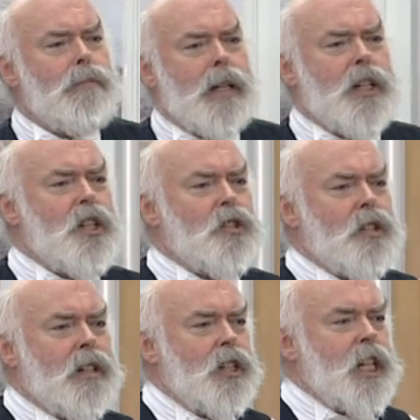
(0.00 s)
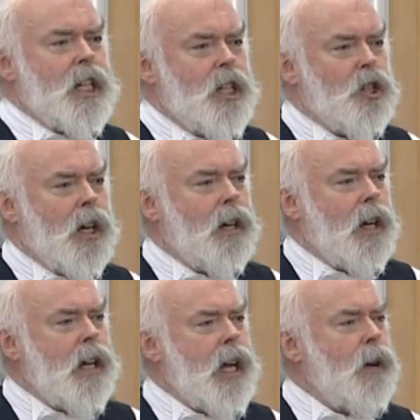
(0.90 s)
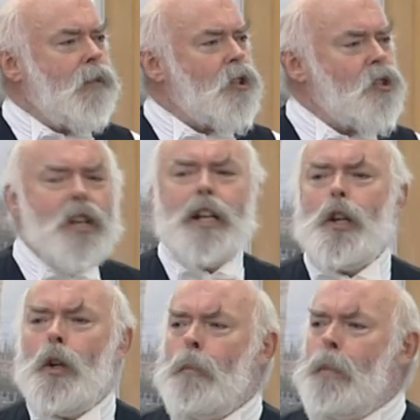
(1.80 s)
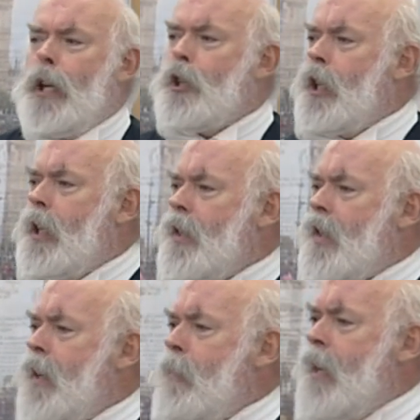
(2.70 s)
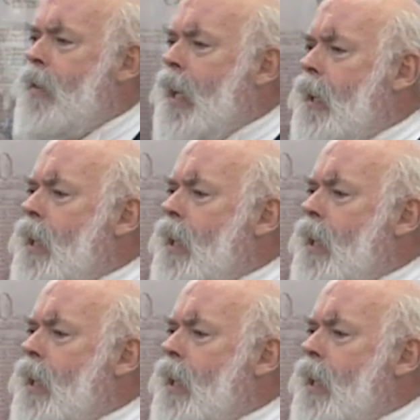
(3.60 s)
it is indeed, uh, I now have the singular pleasure, as I may think